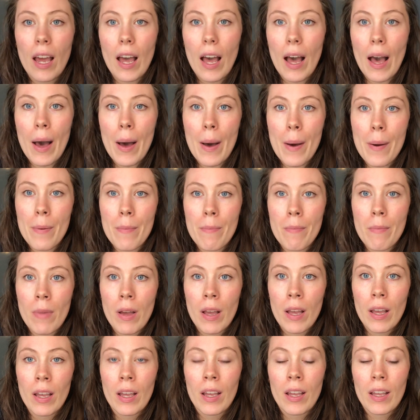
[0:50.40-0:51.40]

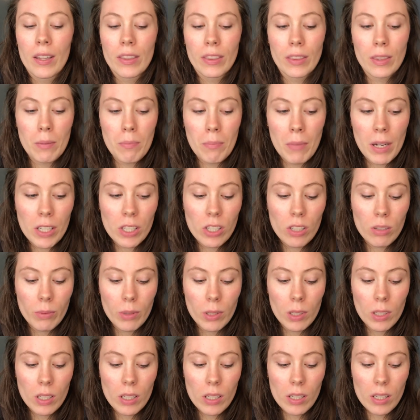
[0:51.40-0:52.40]
The
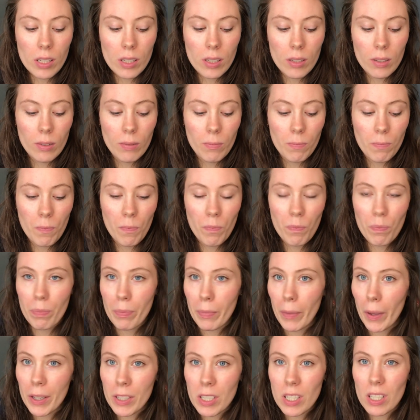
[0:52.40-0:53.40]
measurements,
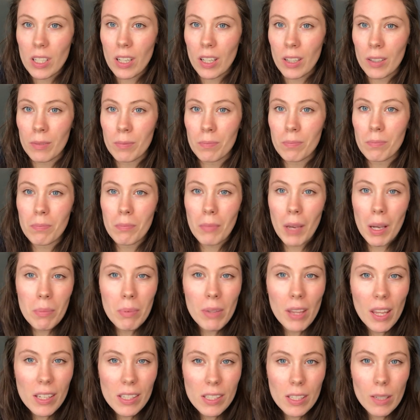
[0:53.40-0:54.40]
I don't know, maybe
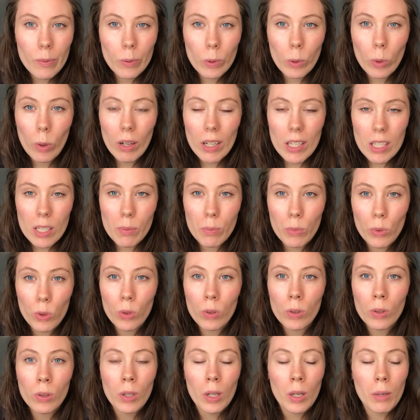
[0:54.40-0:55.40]
they seem quite
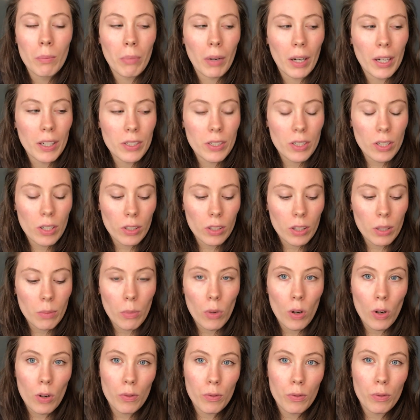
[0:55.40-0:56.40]
small, but I took them
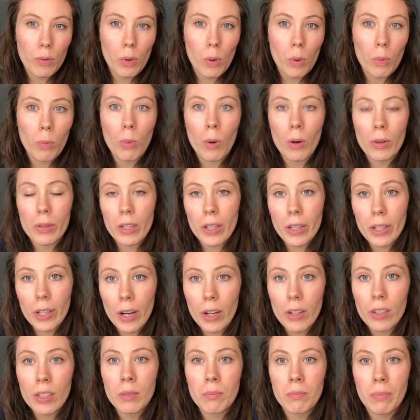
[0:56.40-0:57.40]
off what the
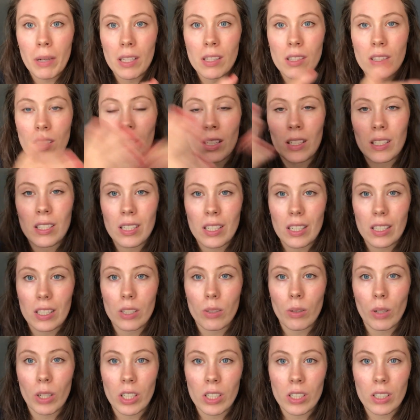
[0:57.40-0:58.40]
current bedside
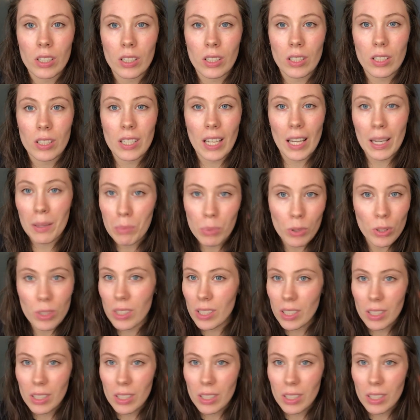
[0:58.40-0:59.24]
table